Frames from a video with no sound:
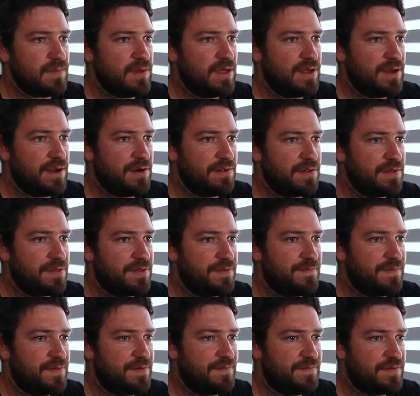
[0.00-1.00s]
you know,
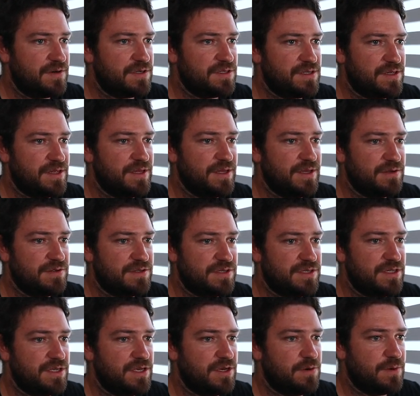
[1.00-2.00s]
the first thing you
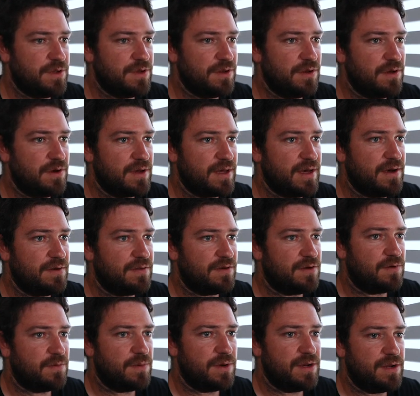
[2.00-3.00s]
see when you look out
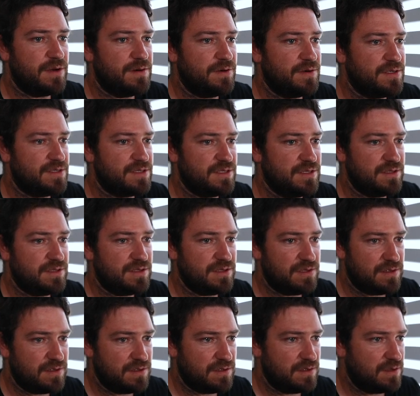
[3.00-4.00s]
your window isn't
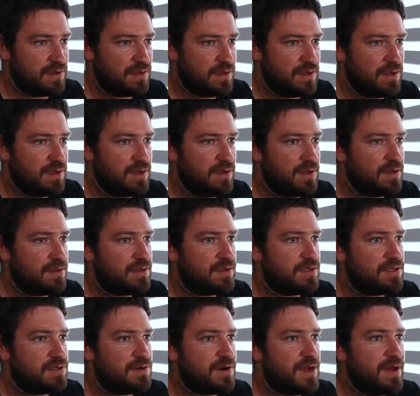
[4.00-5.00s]
the
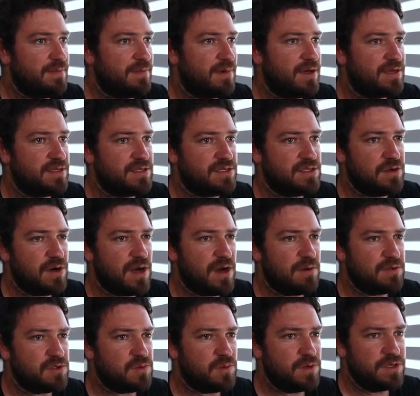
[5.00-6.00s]
tram line. So I
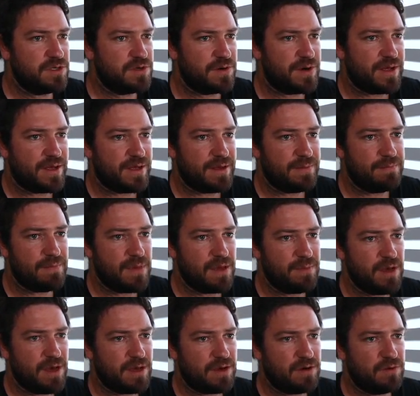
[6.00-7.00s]
was wondering,
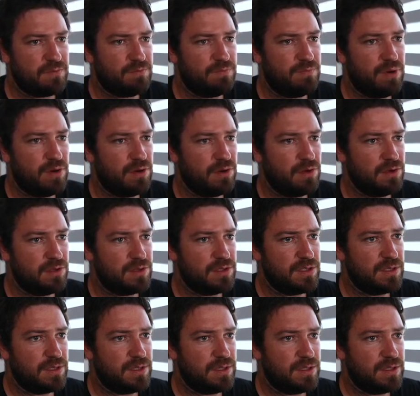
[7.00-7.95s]
maybe I could build